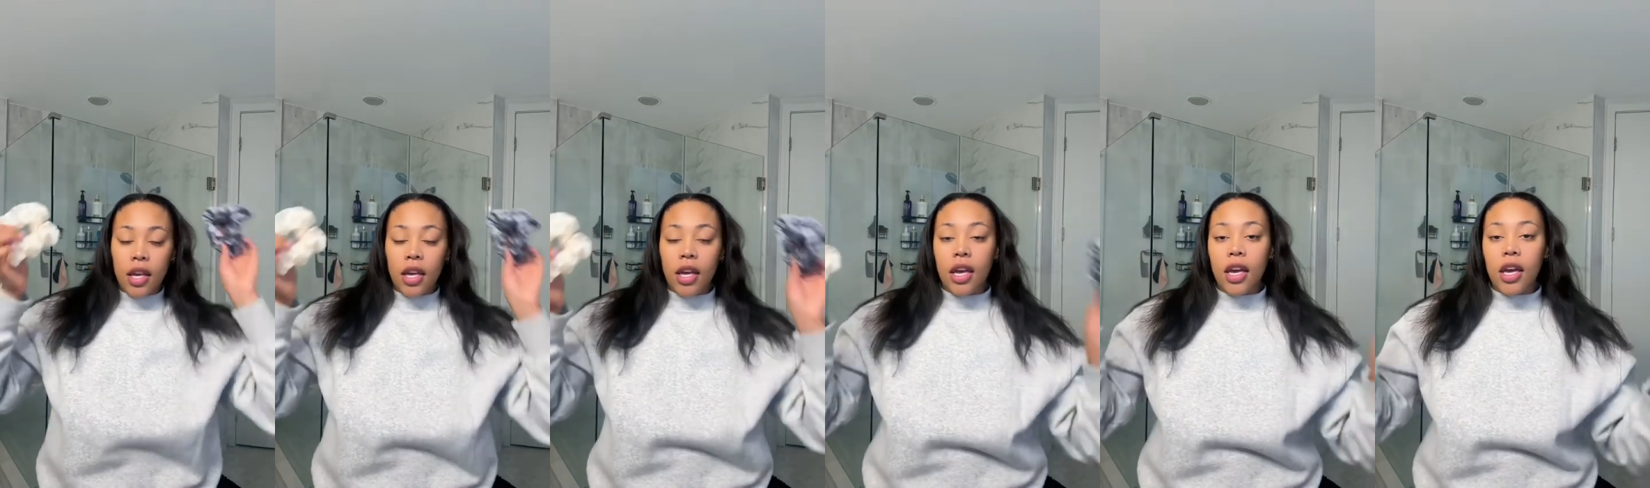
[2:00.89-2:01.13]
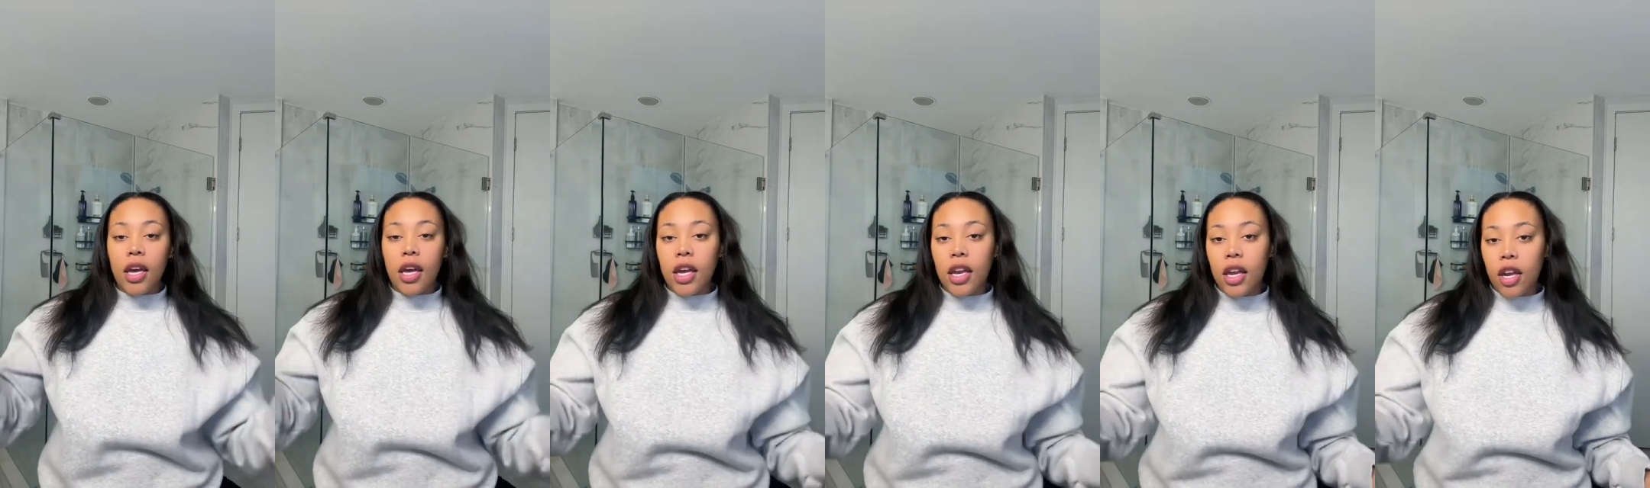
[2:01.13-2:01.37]

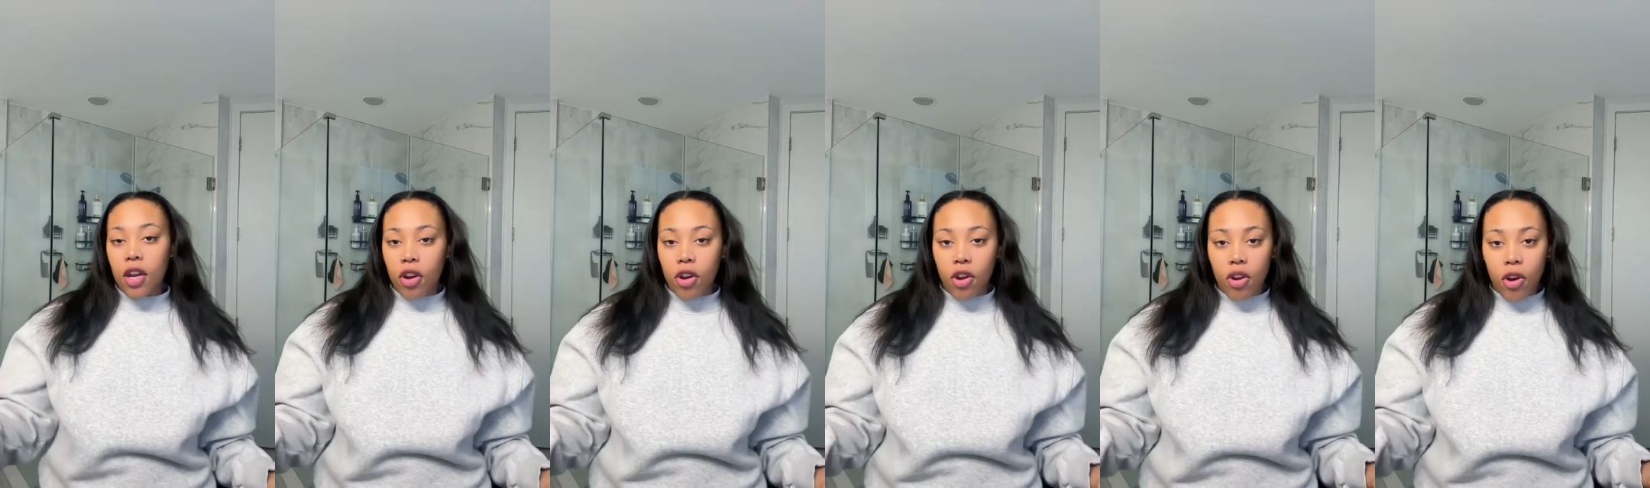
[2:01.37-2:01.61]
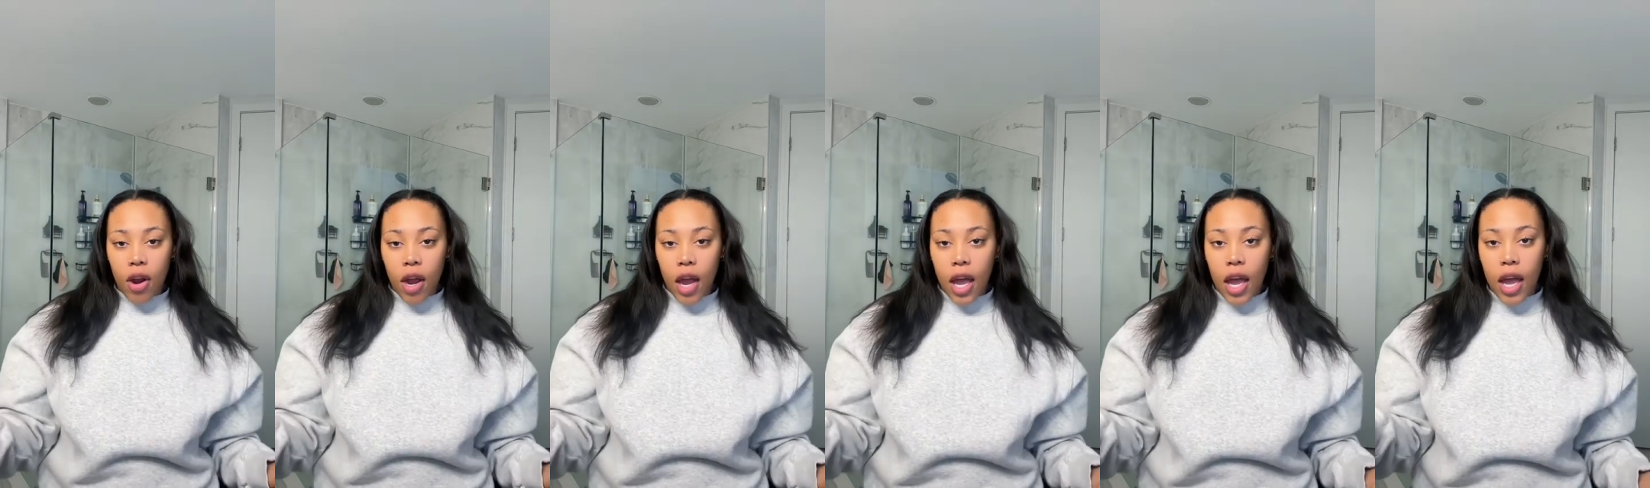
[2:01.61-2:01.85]
and a
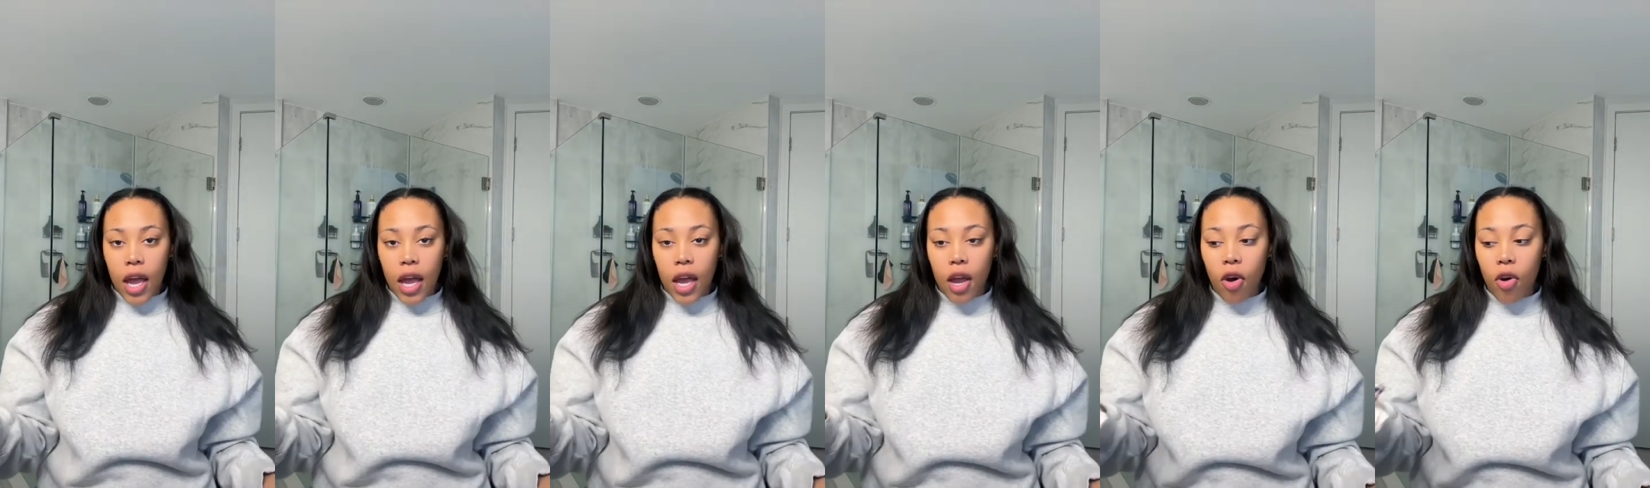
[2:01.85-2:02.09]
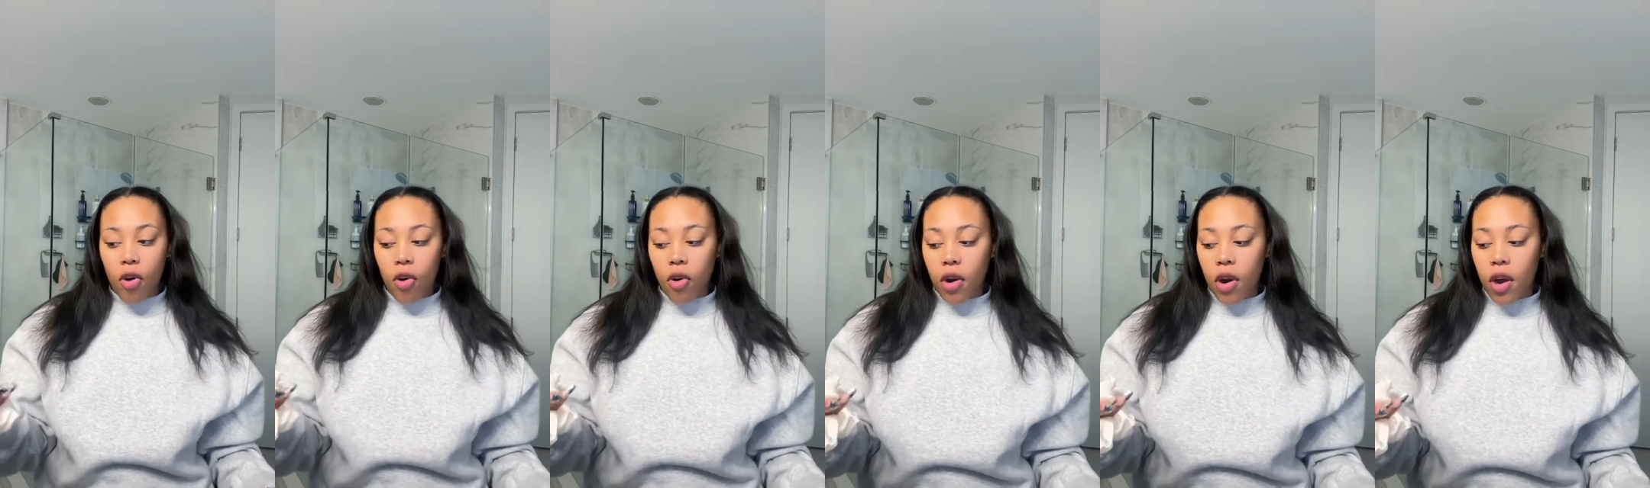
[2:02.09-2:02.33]
gray,
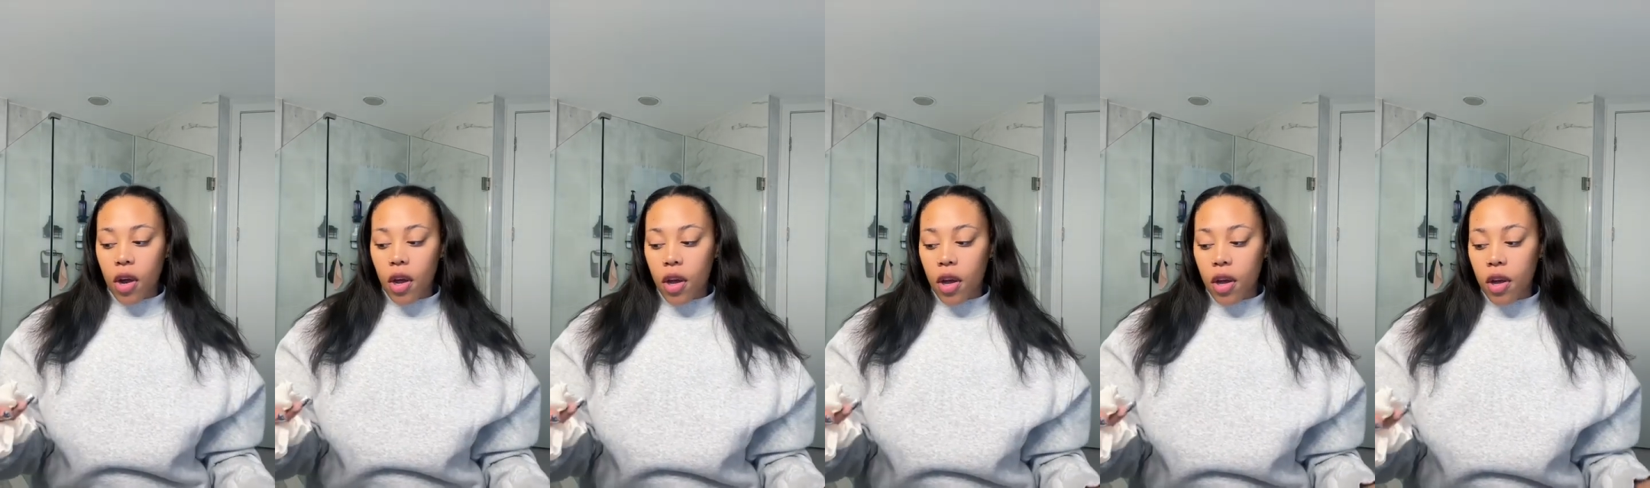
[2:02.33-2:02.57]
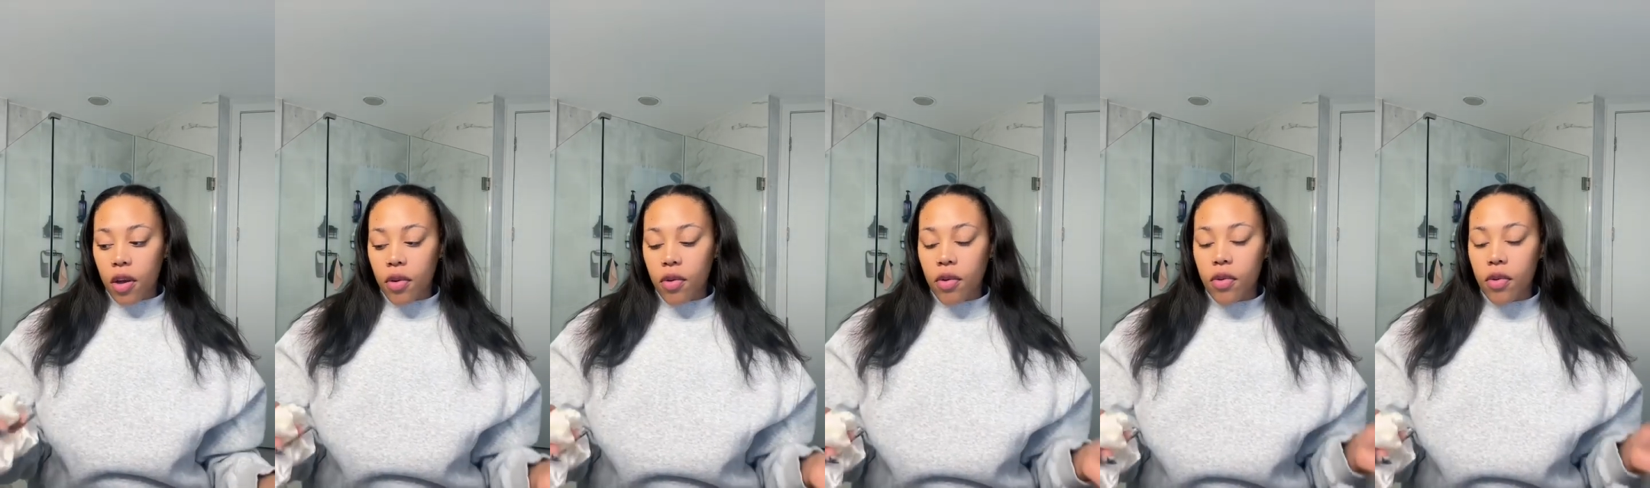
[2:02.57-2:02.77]
or a